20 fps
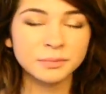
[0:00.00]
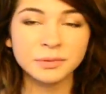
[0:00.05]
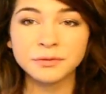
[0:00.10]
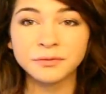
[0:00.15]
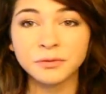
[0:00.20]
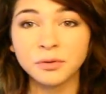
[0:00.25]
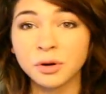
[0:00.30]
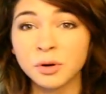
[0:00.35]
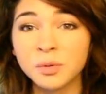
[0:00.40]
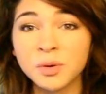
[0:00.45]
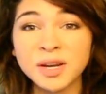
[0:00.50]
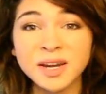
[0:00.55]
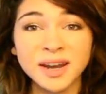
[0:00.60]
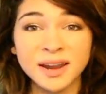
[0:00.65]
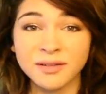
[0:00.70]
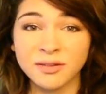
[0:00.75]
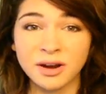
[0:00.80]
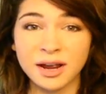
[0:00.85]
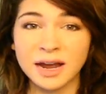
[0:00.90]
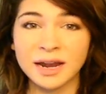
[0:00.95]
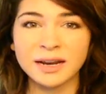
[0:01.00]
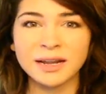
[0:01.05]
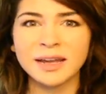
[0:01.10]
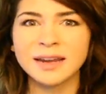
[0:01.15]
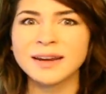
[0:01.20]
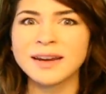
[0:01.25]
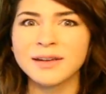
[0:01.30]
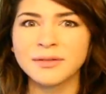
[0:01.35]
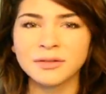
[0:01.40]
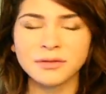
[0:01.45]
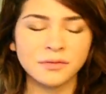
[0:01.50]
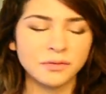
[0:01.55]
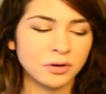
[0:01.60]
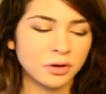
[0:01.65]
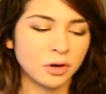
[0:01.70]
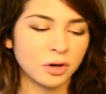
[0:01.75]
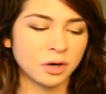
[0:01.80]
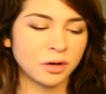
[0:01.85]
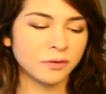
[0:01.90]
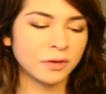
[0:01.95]
Before, we never had it. I never even
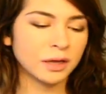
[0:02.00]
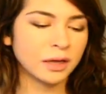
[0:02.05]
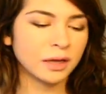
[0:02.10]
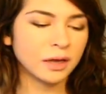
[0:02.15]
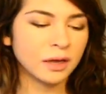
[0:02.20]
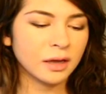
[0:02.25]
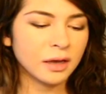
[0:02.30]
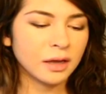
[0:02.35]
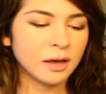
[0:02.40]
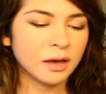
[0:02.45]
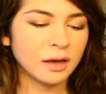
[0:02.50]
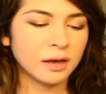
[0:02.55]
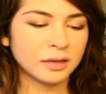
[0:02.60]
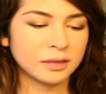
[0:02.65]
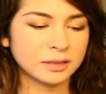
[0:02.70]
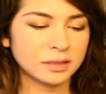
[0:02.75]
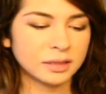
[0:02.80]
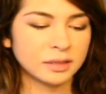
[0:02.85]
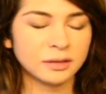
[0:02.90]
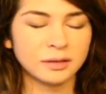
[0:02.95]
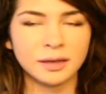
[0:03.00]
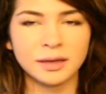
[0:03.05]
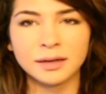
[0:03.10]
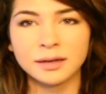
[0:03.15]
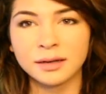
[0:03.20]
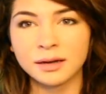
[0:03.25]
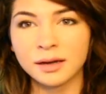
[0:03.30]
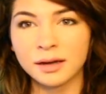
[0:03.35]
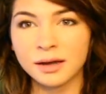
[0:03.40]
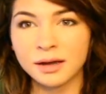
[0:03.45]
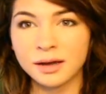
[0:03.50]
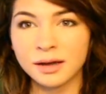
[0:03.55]
heard of it until like